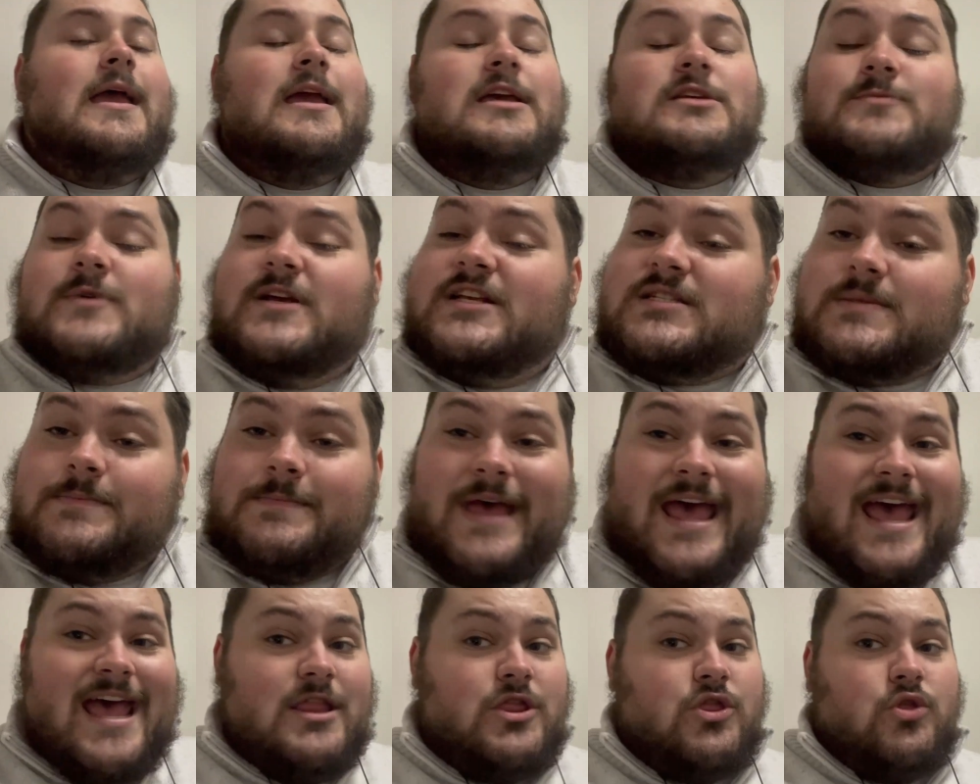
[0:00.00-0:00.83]
He's made some
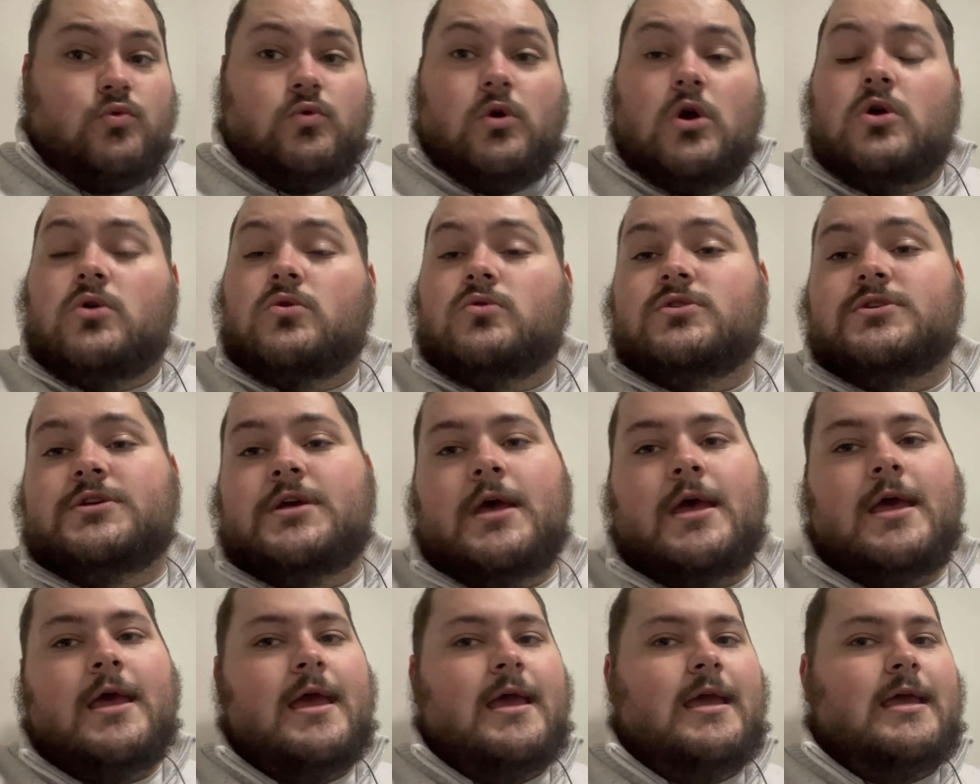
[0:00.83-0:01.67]
bad throws.
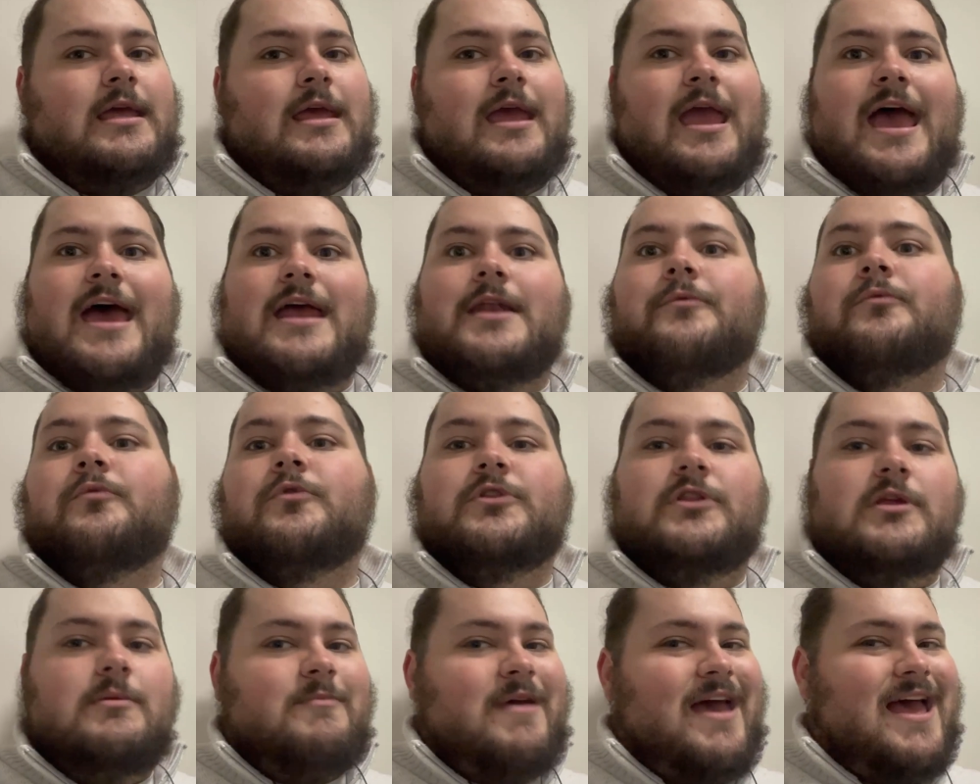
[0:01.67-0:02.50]
He had a
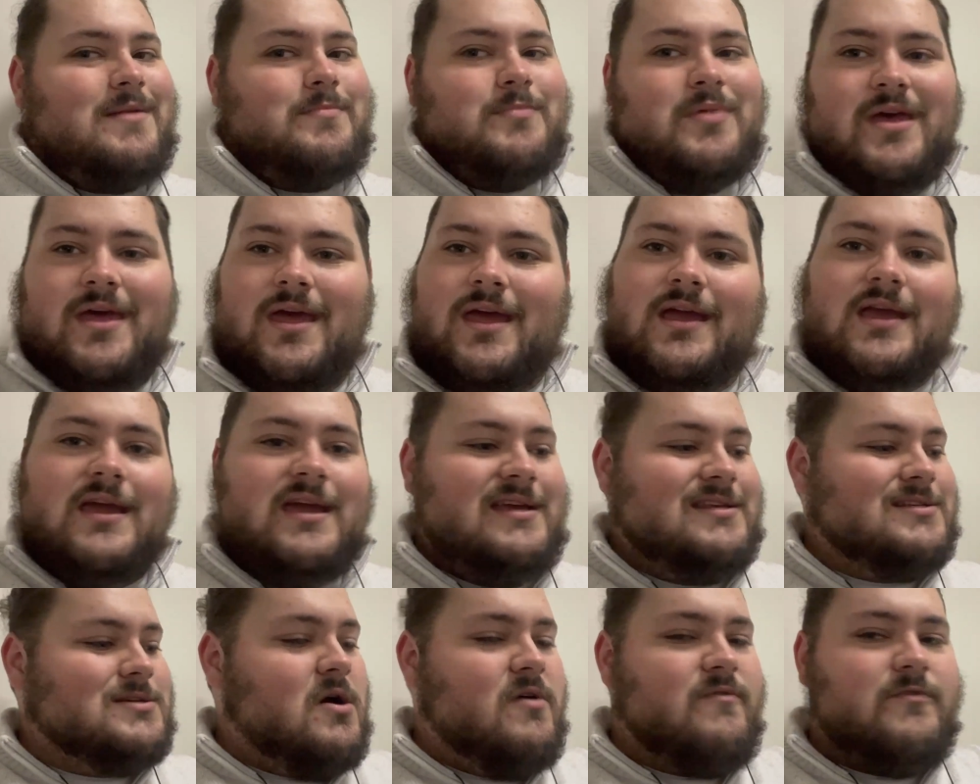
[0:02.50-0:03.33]
really bad pick.
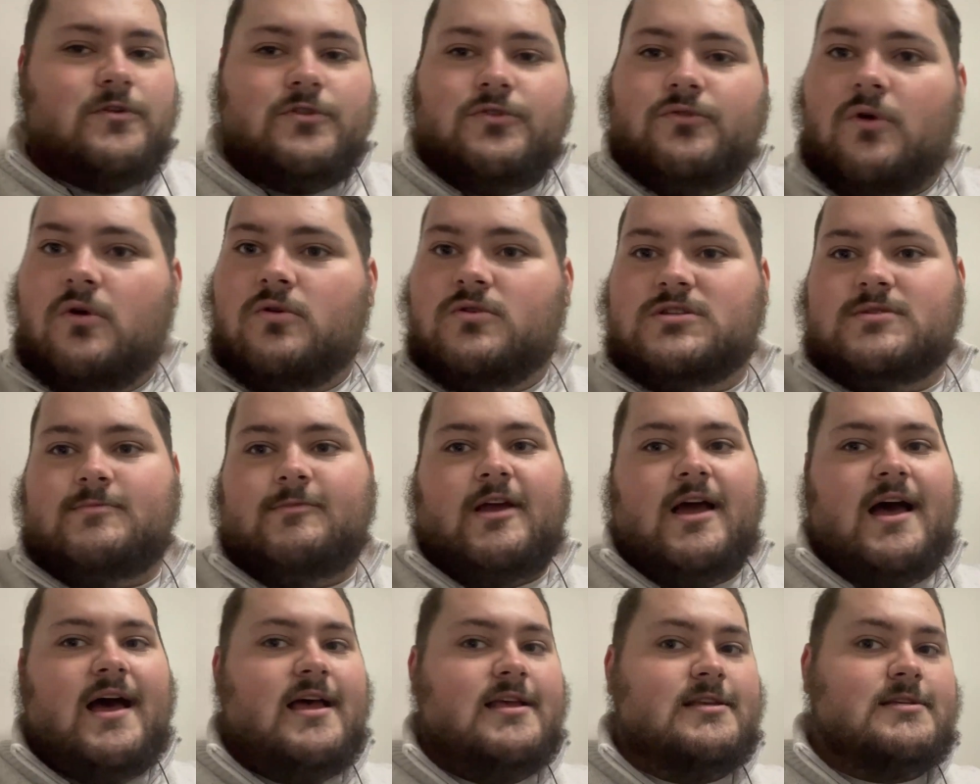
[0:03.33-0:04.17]
He's overthrown some
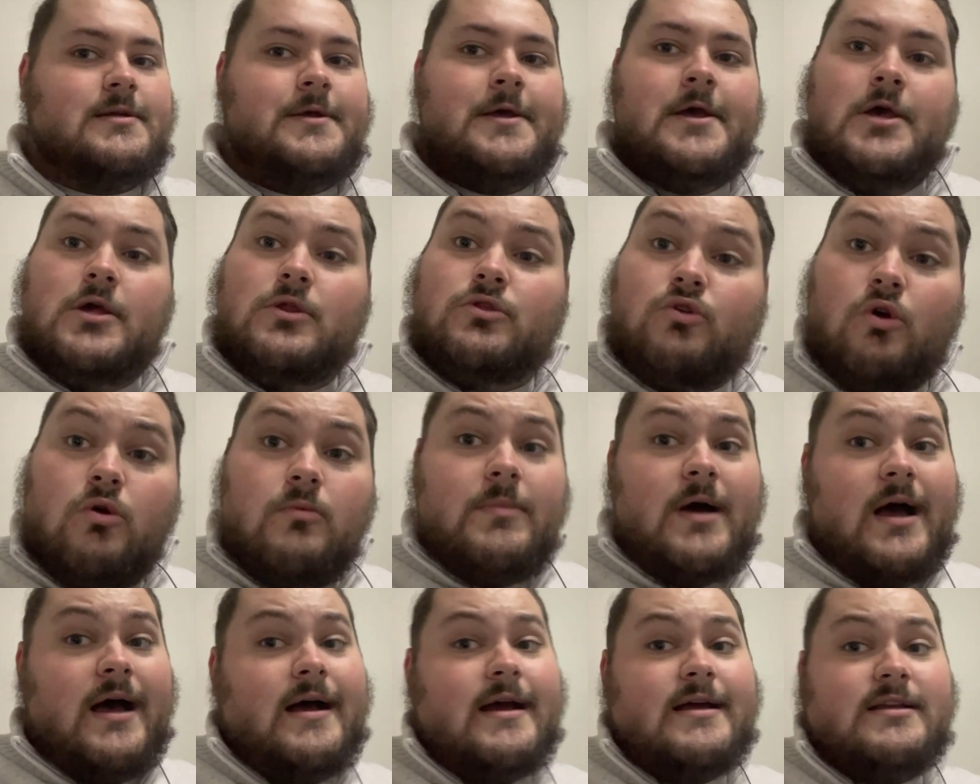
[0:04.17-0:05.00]
guys,
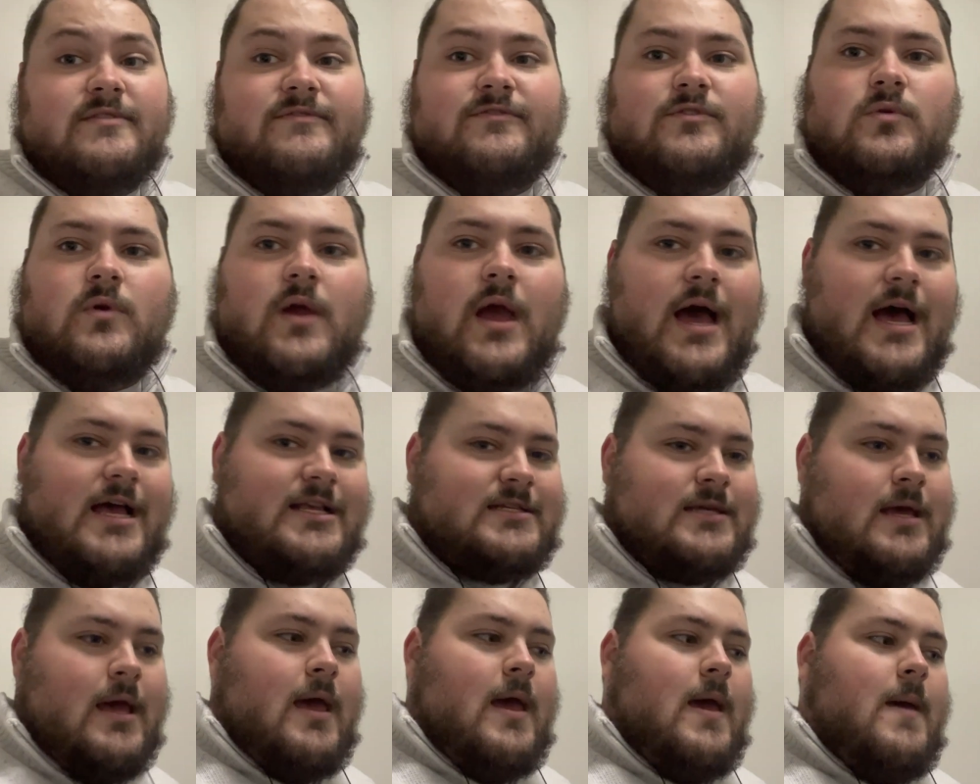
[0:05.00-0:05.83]
thrown behind a few
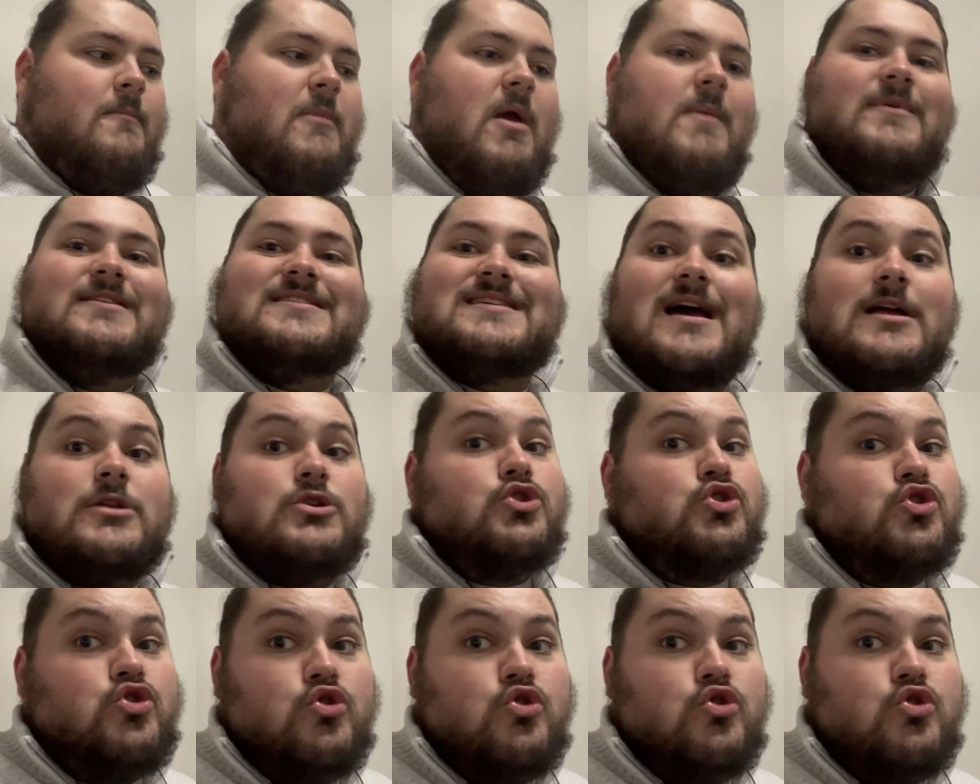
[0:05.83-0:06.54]
guys. Maybe he's gotten